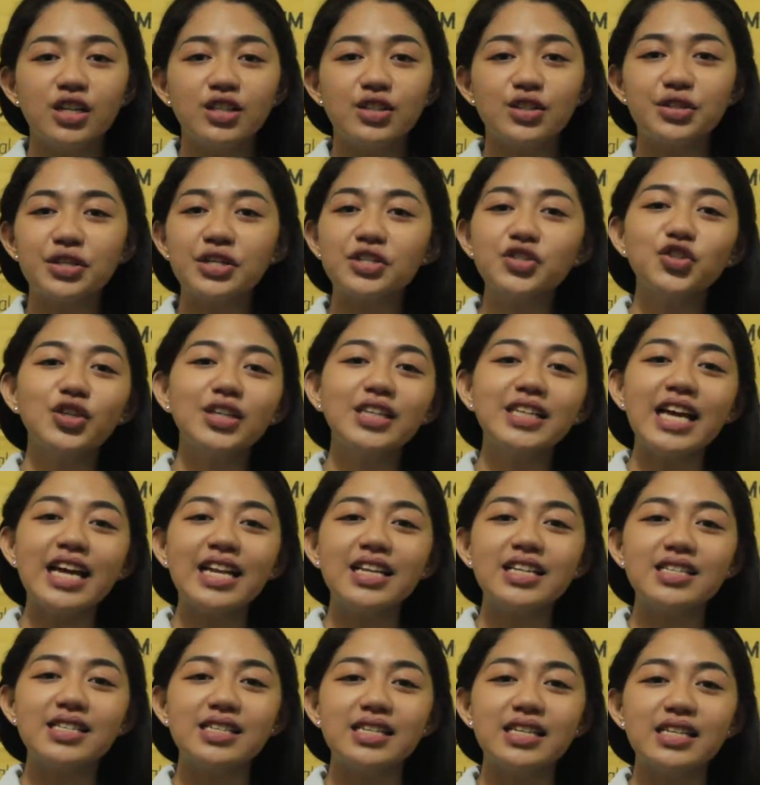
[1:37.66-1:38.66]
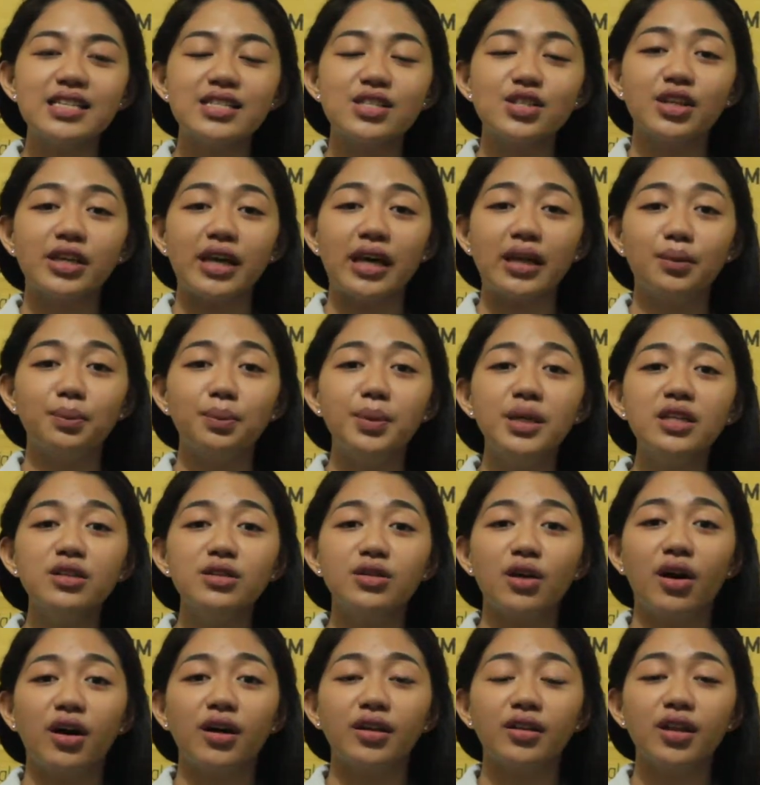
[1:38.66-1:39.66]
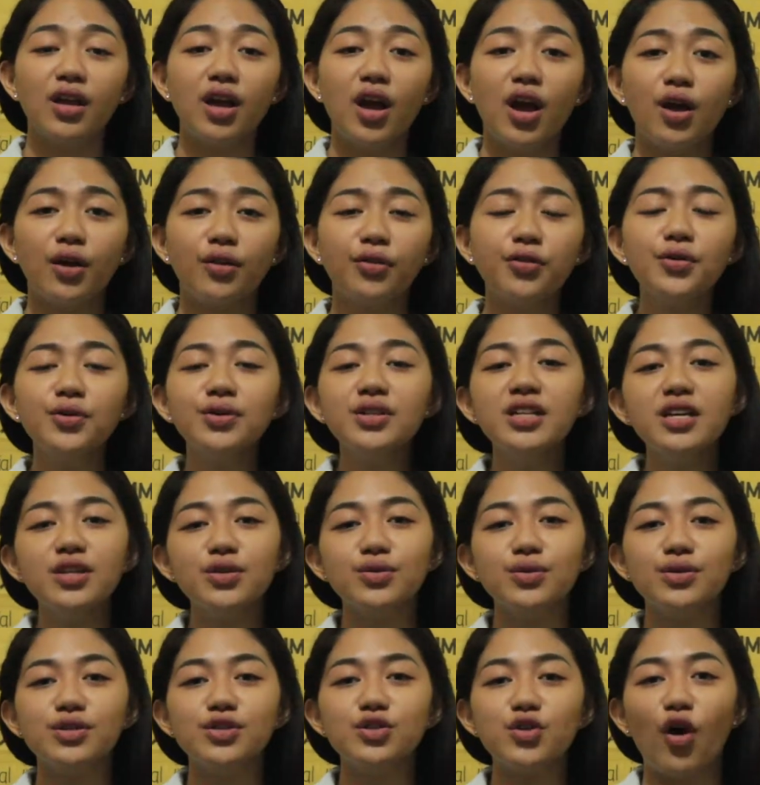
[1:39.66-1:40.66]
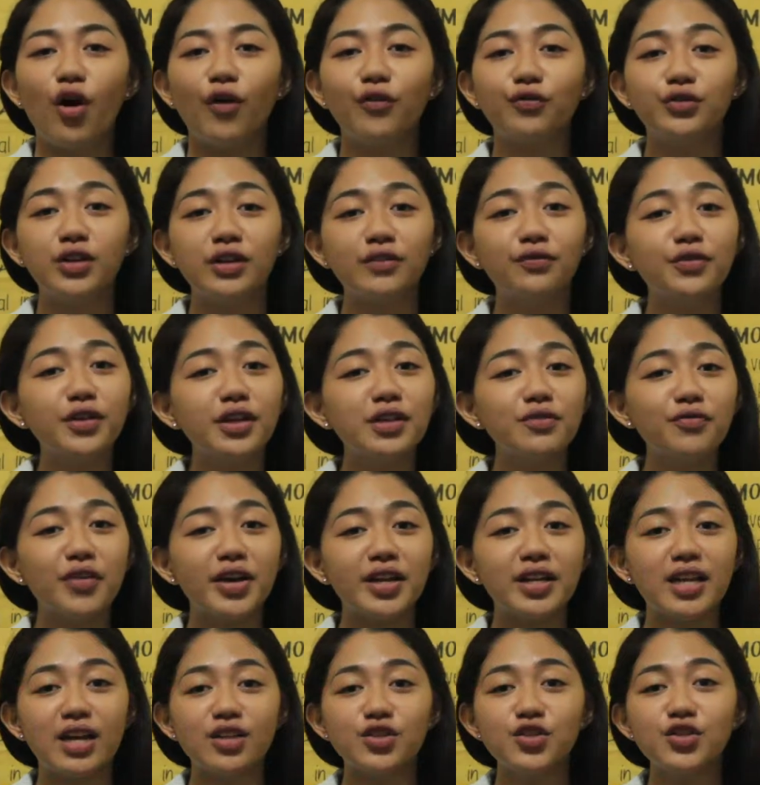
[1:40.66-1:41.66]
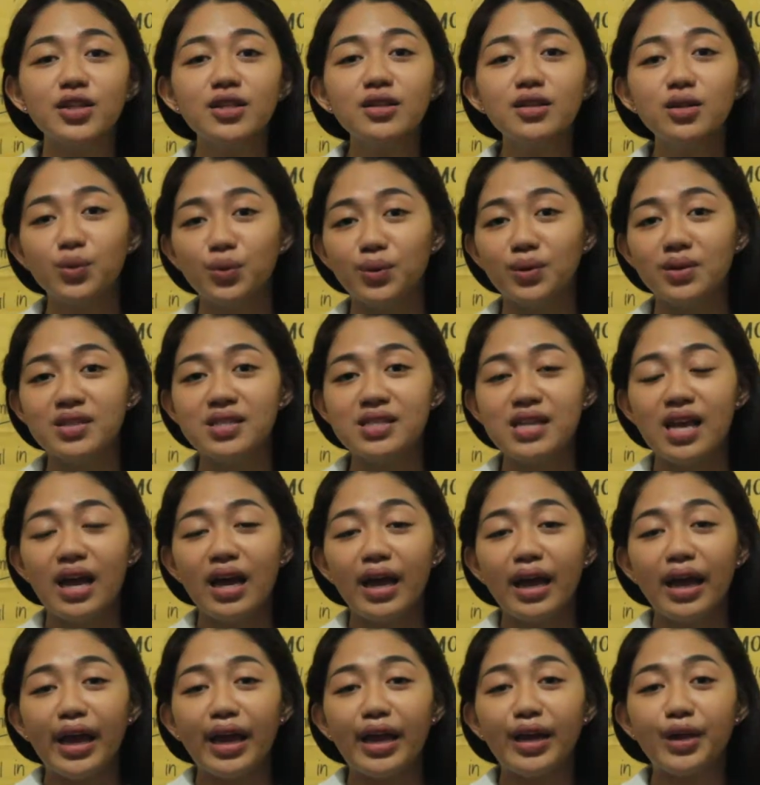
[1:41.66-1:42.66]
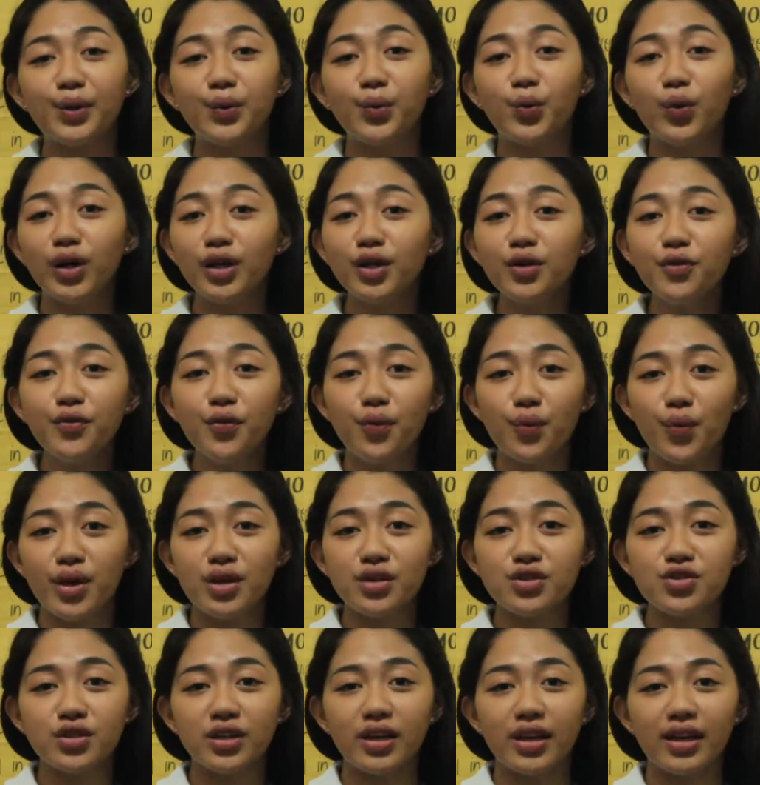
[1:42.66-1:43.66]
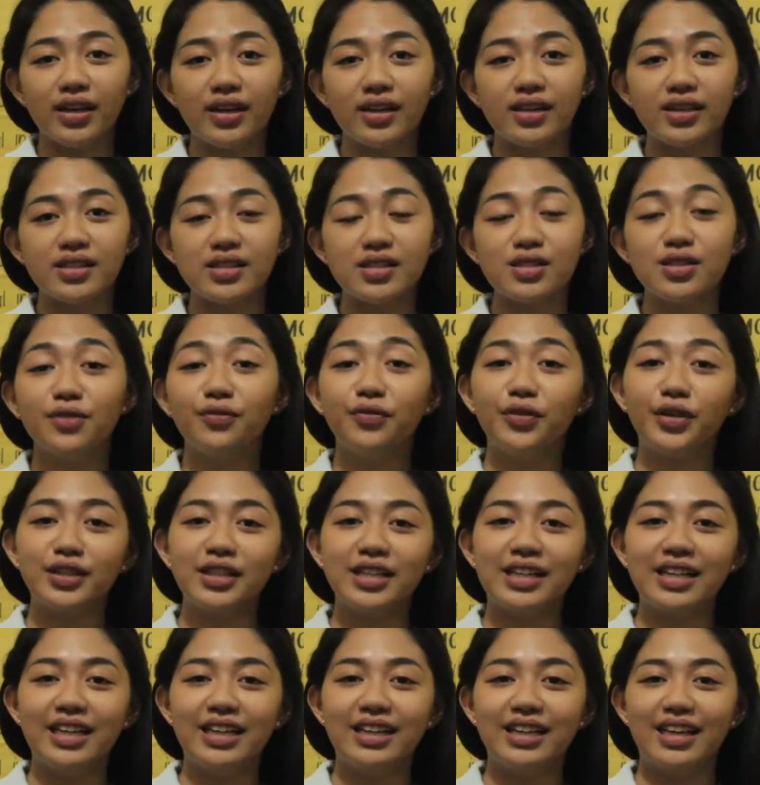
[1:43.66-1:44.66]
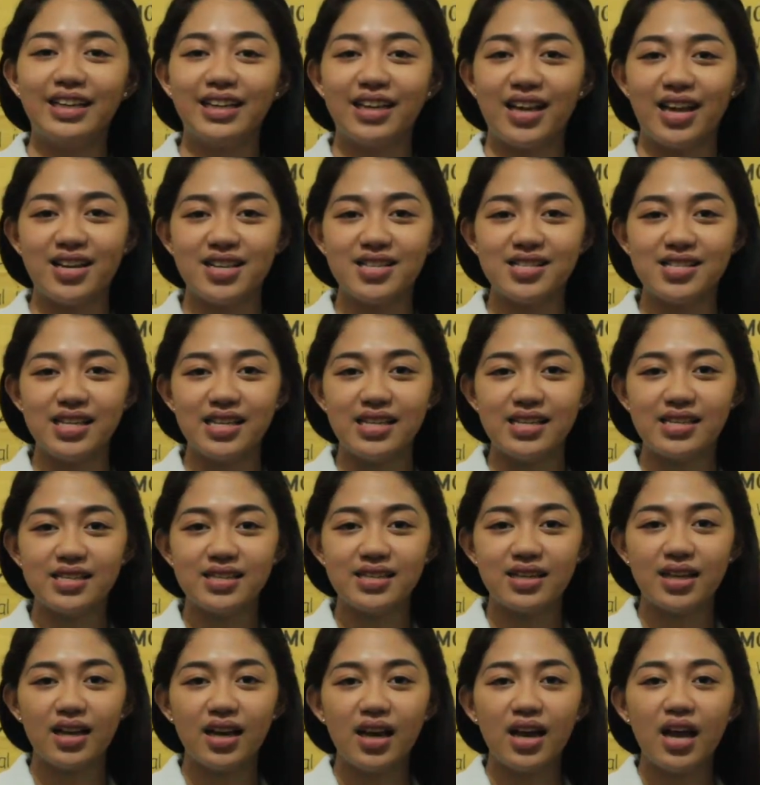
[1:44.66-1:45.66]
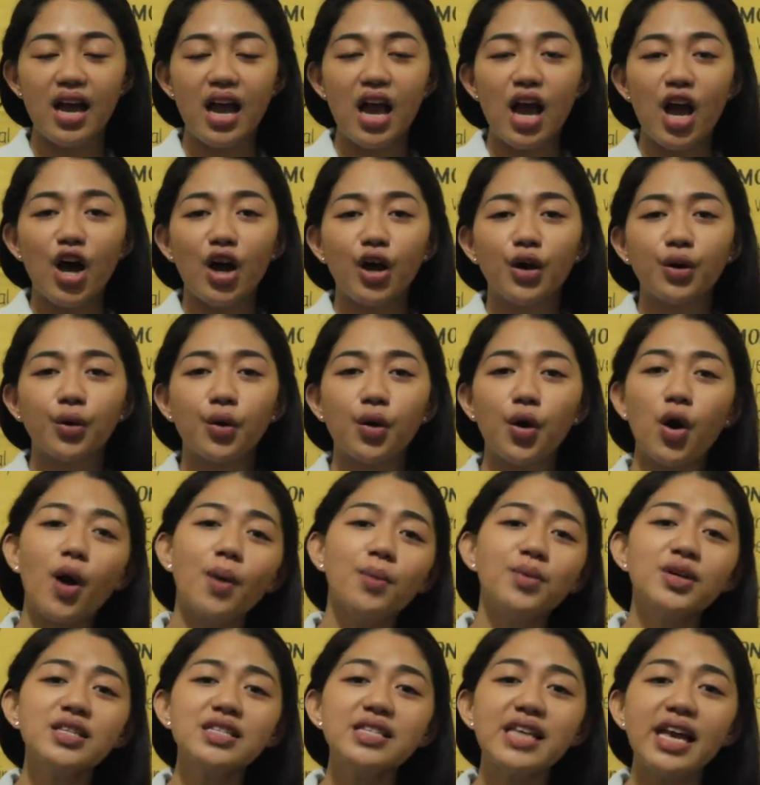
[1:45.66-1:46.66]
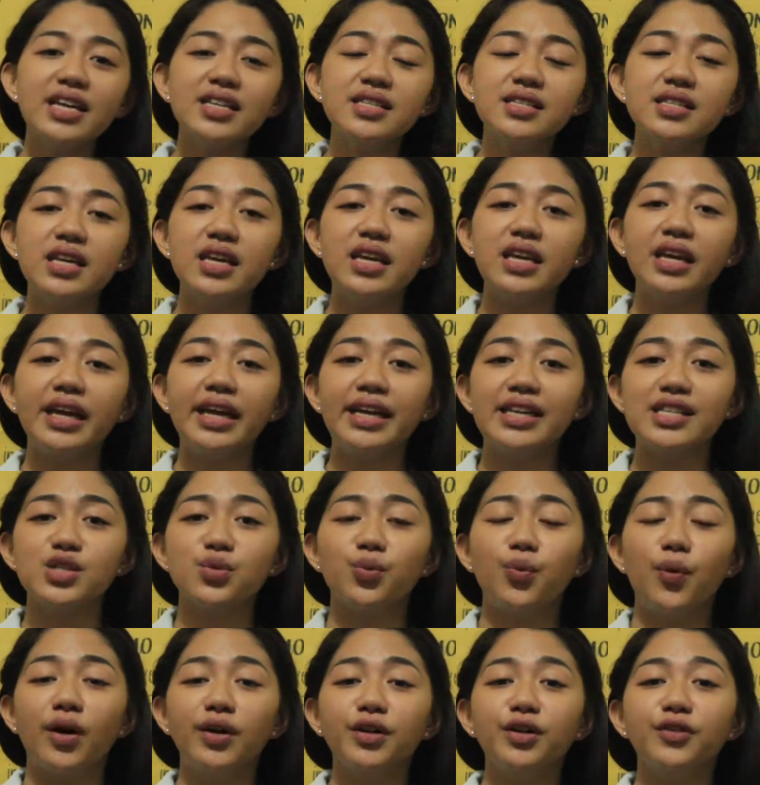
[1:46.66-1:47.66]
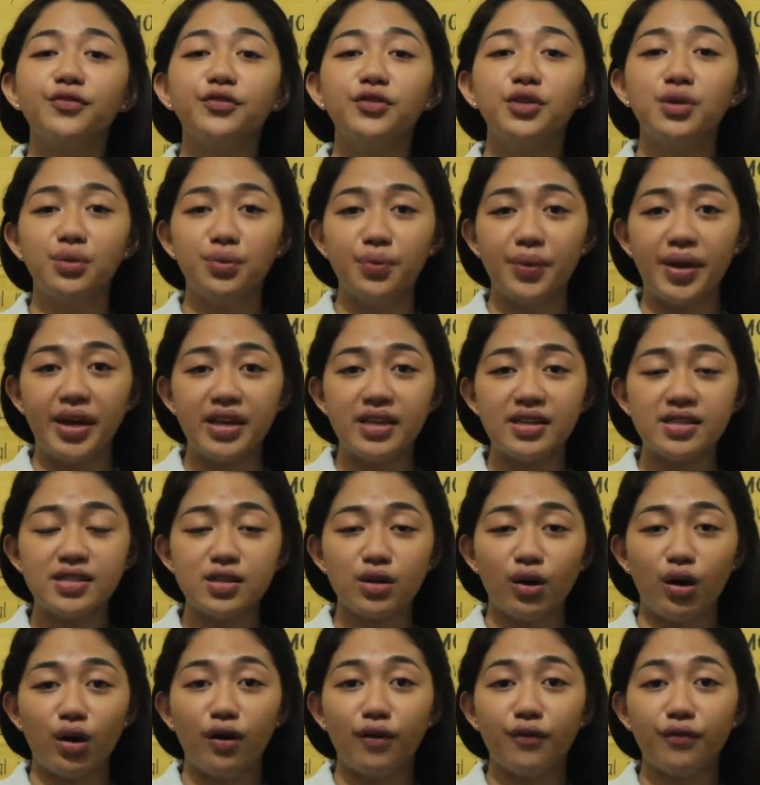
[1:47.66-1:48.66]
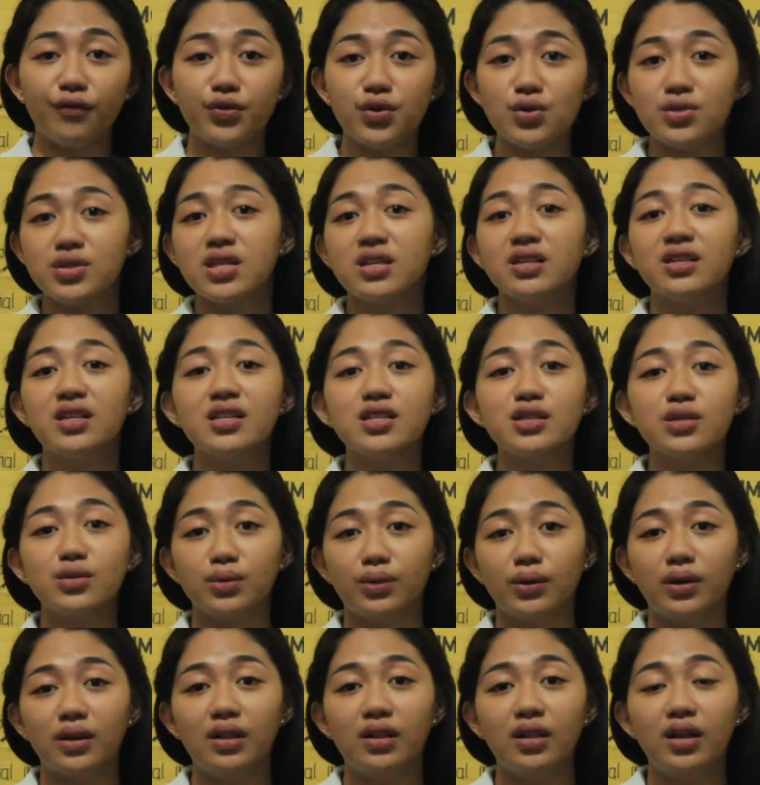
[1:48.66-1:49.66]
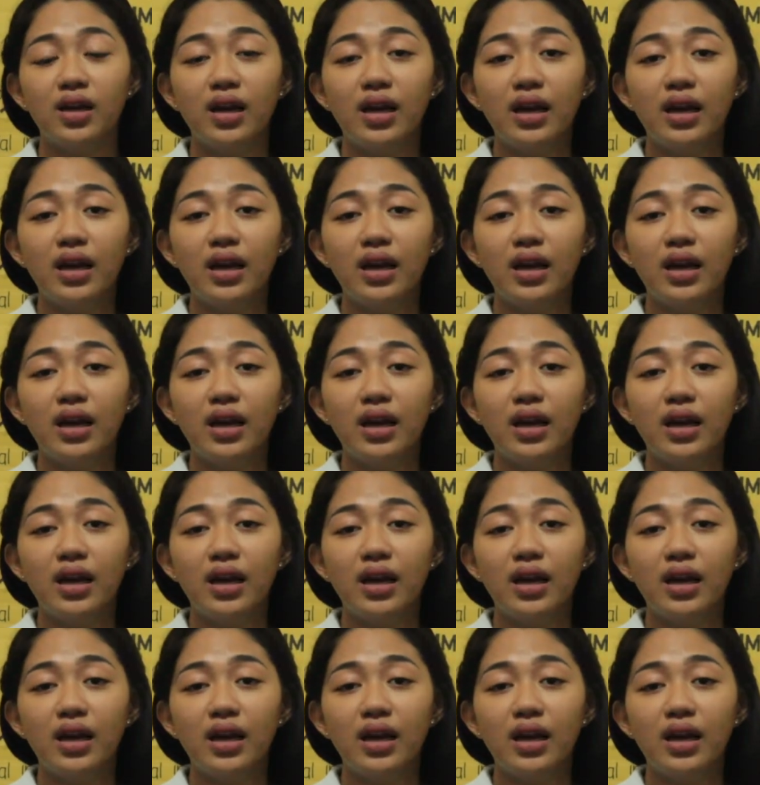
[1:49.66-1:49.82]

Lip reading: Such analysis can be done through the use of different financial tools, and one of which is the vertical analysis. Common sizing is one of the ways of using this tool